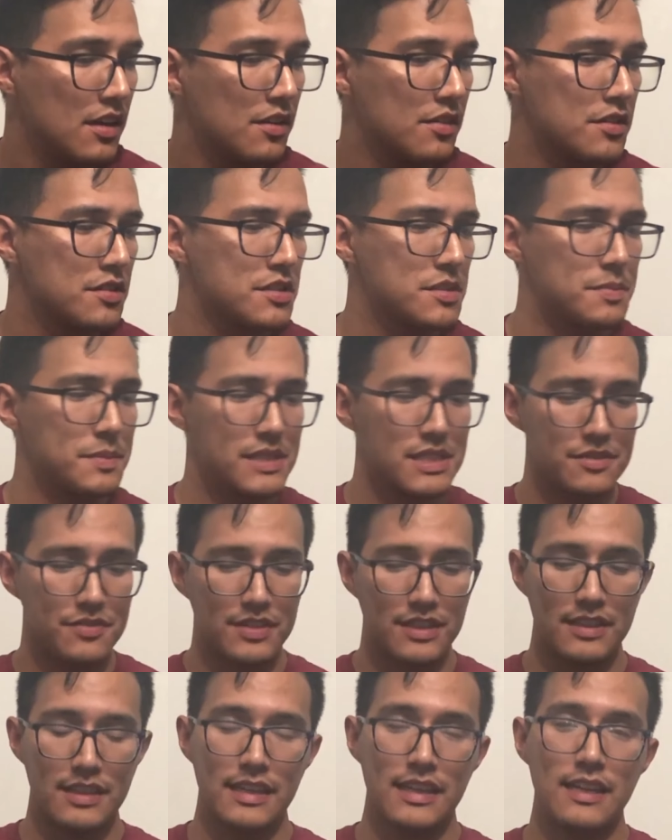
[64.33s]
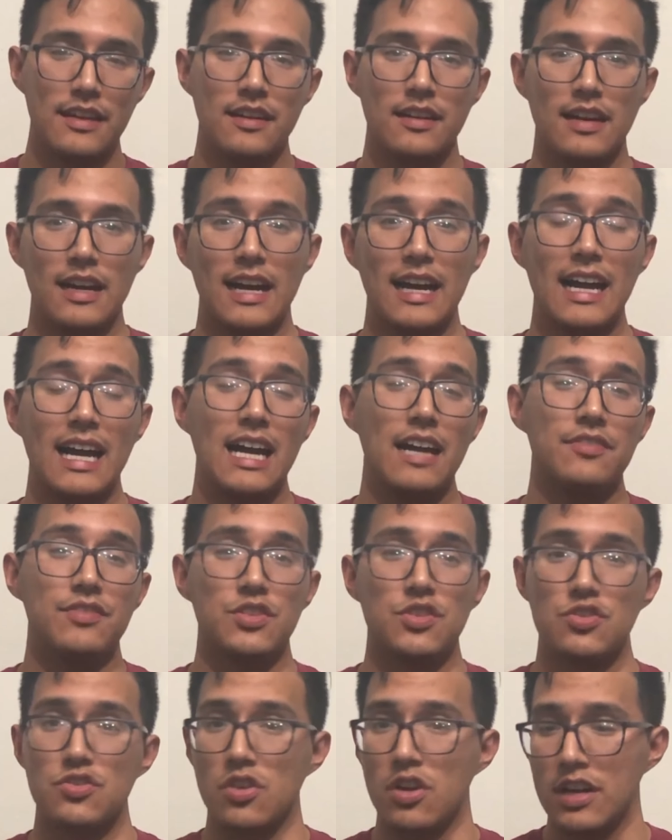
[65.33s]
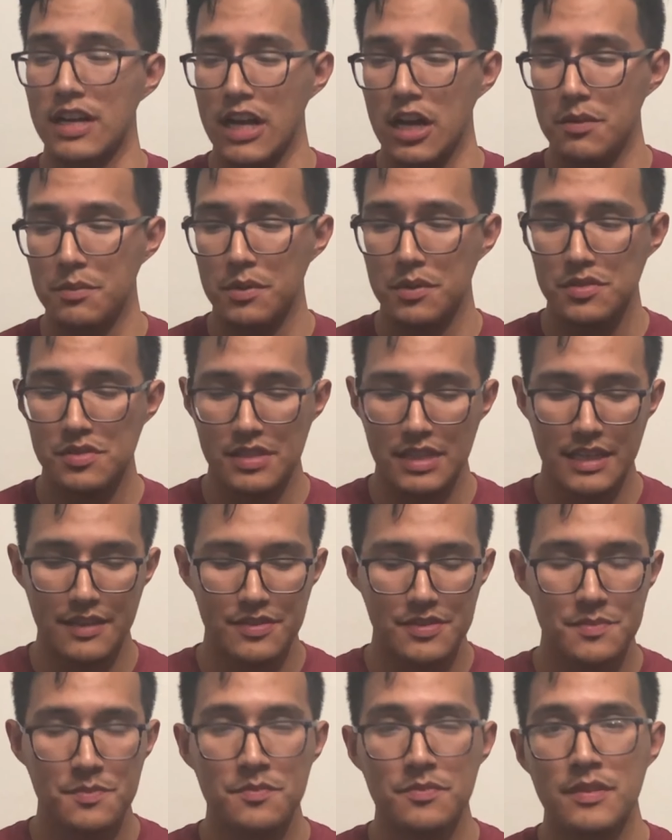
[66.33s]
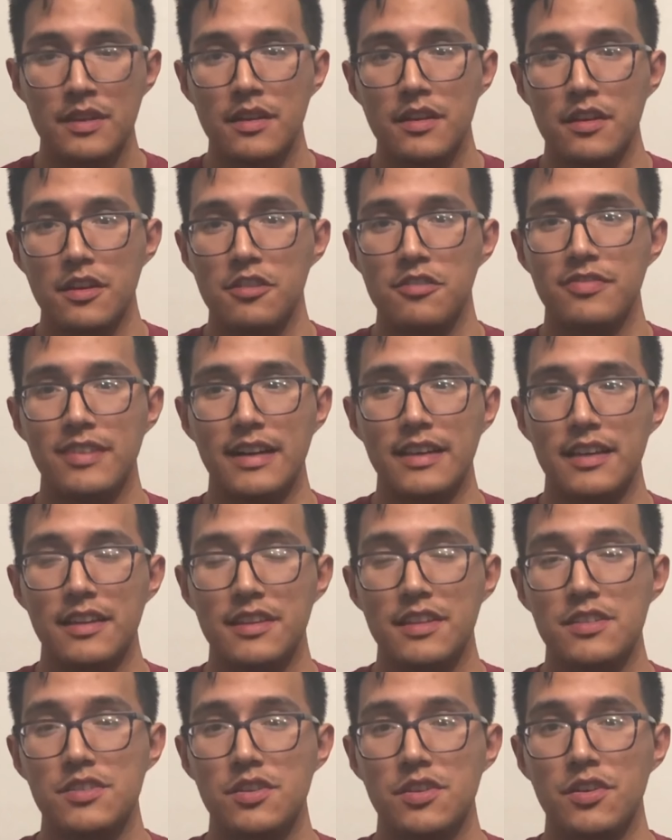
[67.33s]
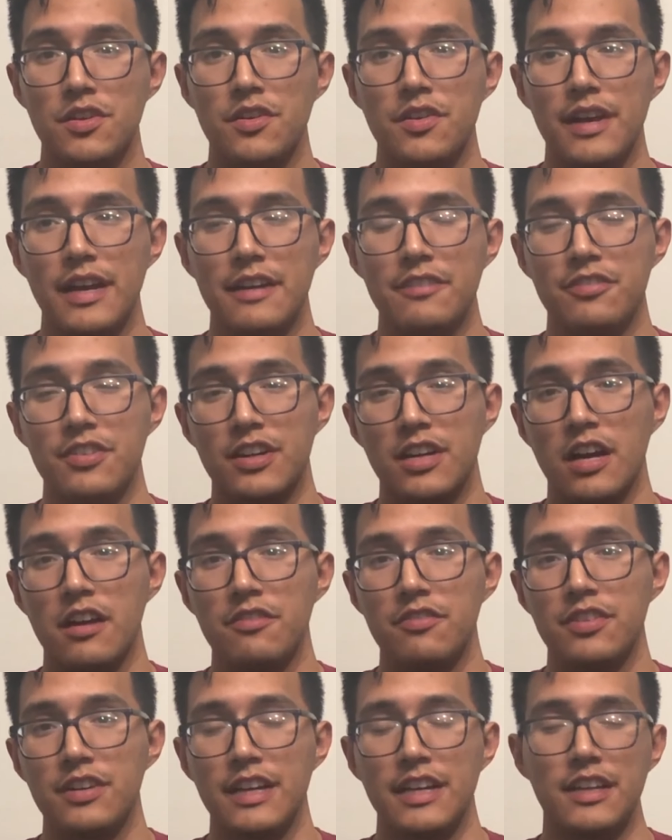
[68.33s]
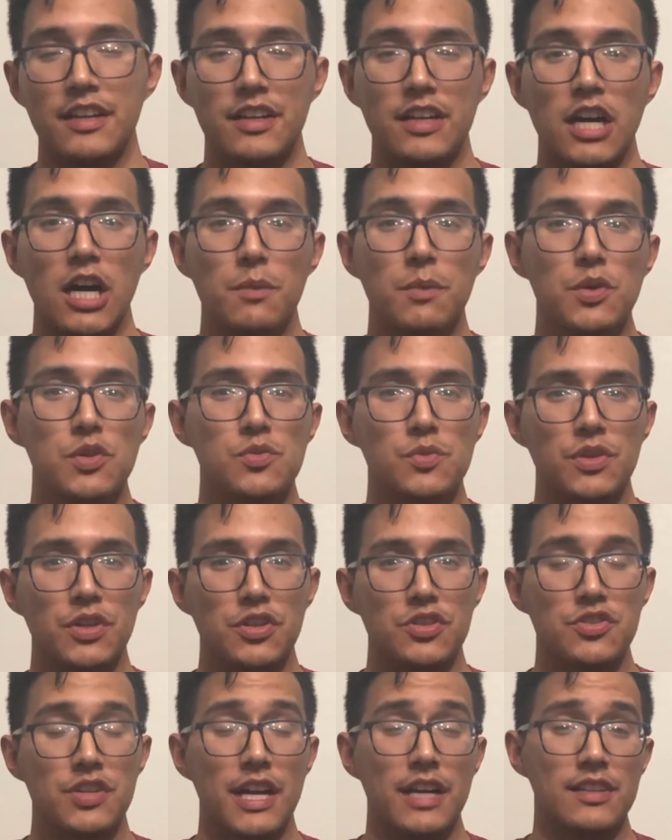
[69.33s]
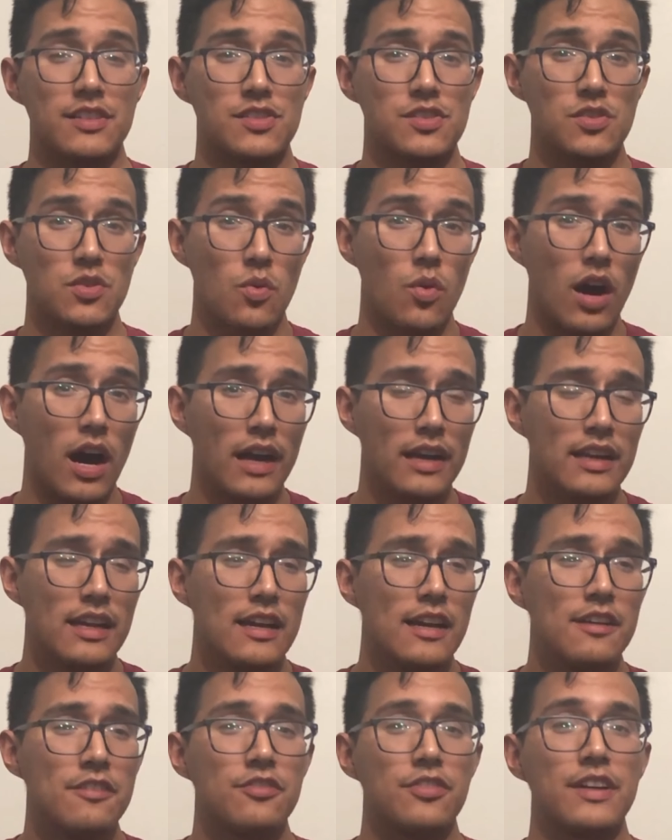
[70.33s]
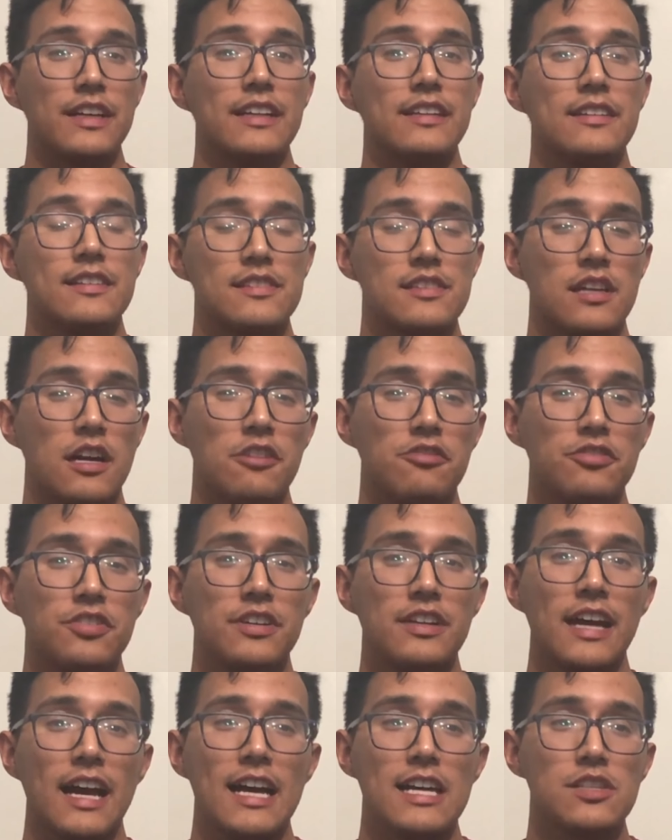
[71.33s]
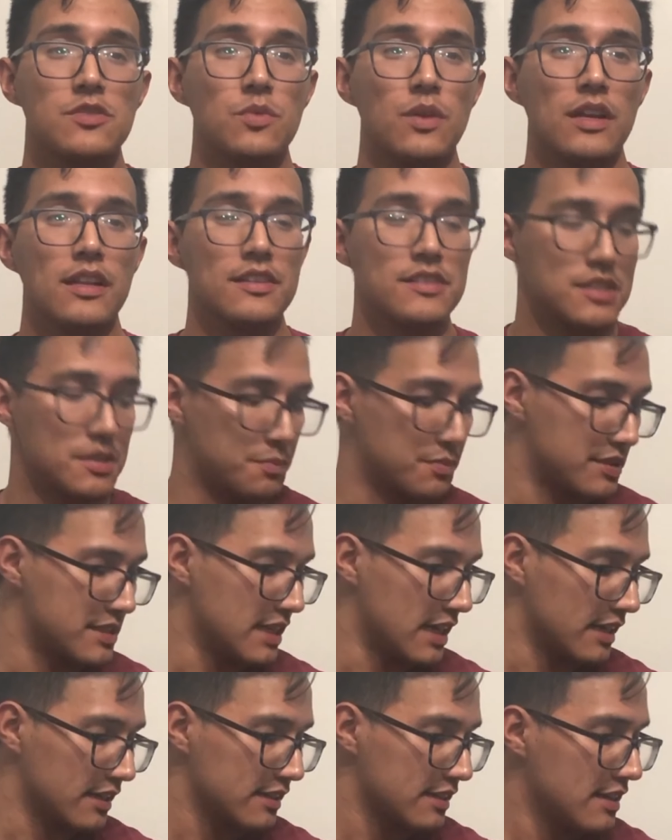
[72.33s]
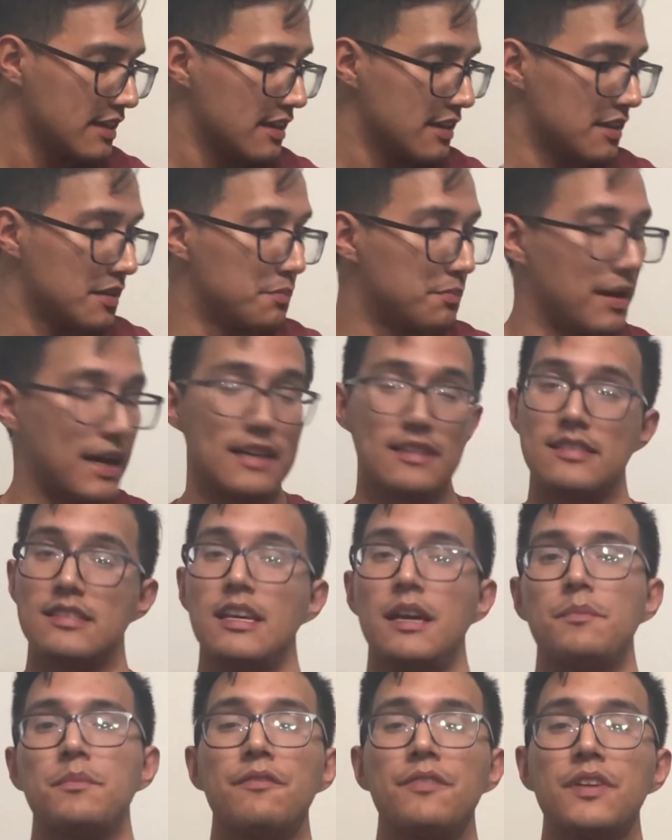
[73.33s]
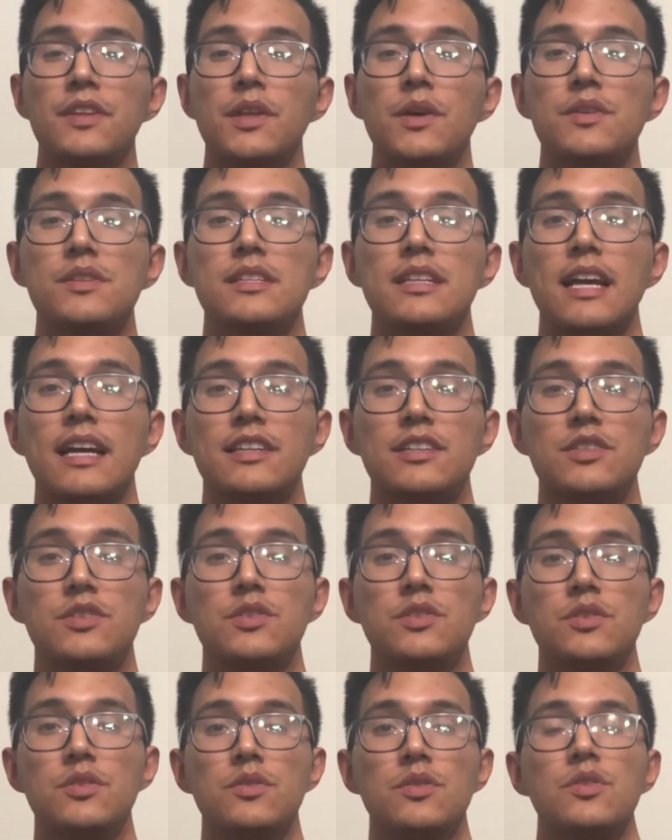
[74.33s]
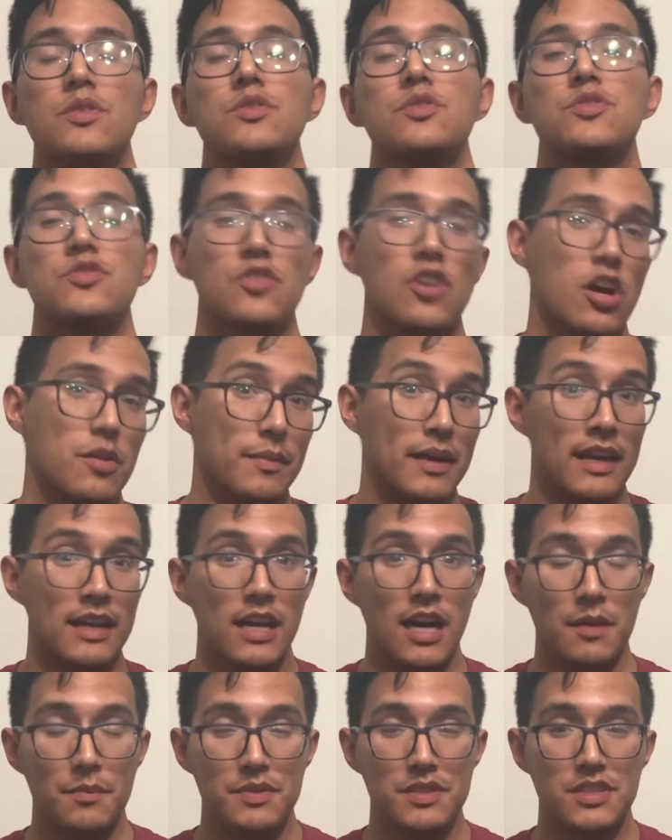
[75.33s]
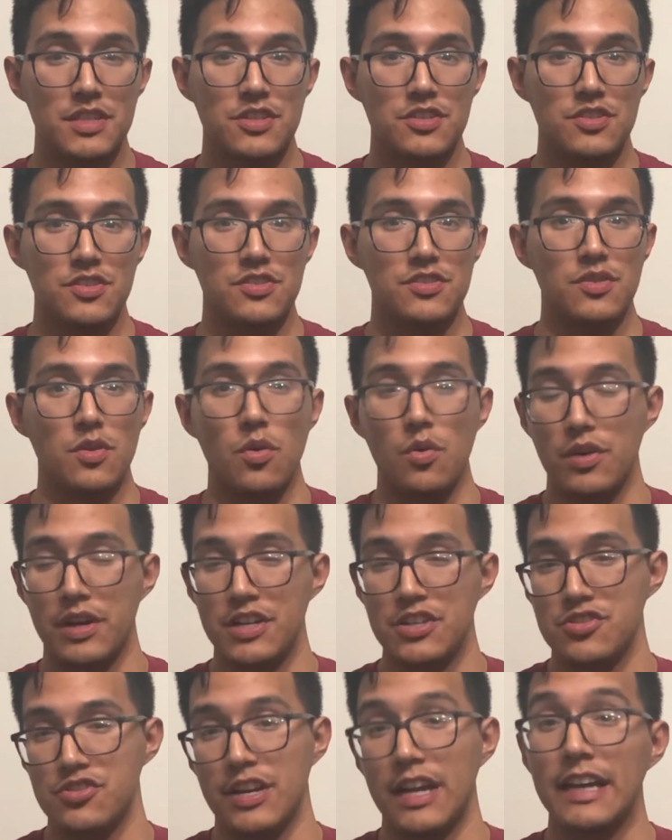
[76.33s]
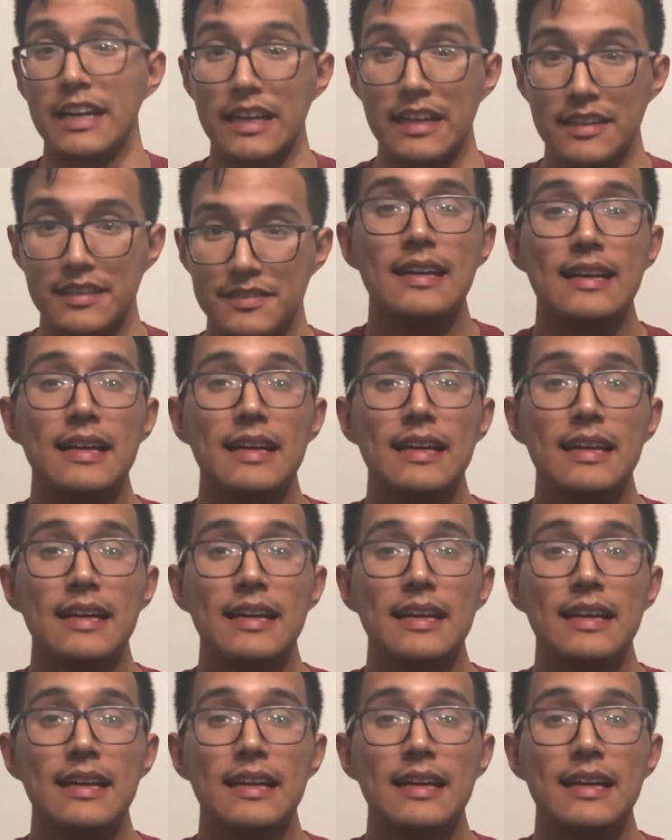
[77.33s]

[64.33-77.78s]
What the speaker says: specifically here, I have the strong elbow sleeves. You'll find that these are great for comfort in your elbows when you're trying to squat for any discomfort, as well as to protect the bicep for those that like to do strongman competitions or in training.